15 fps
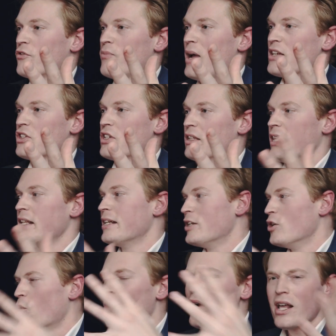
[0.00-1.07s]
of masculinity
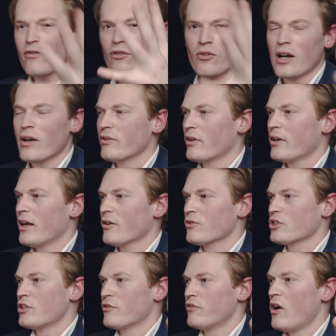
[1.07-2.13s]
or whatever
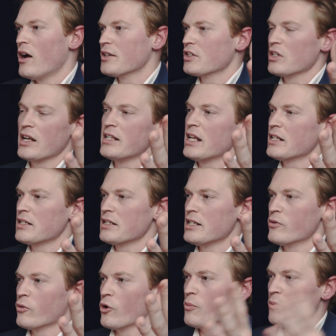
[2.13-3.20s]
else defines an identity
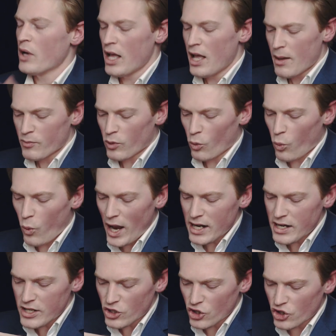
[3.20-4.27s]
group. But when
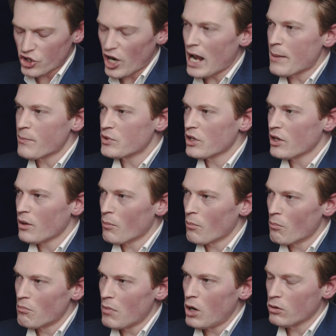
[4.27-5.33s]
it is shaped,
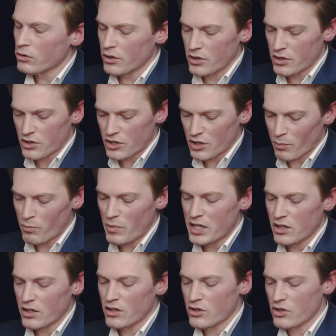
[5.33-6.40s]
molded,
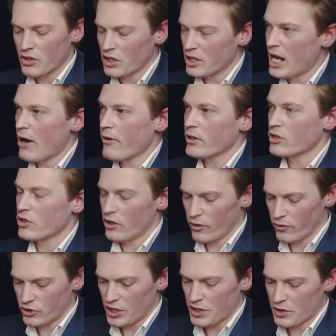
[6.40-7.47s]
submitted to the character
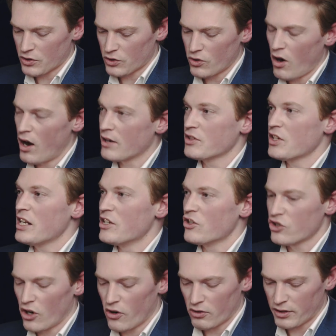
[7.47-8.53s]
of Jesus Christ, it is
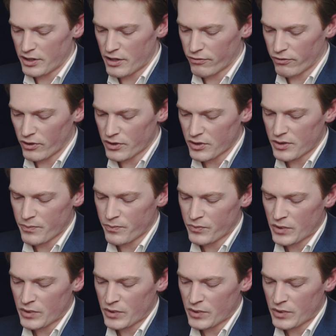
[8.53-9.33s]
totally different.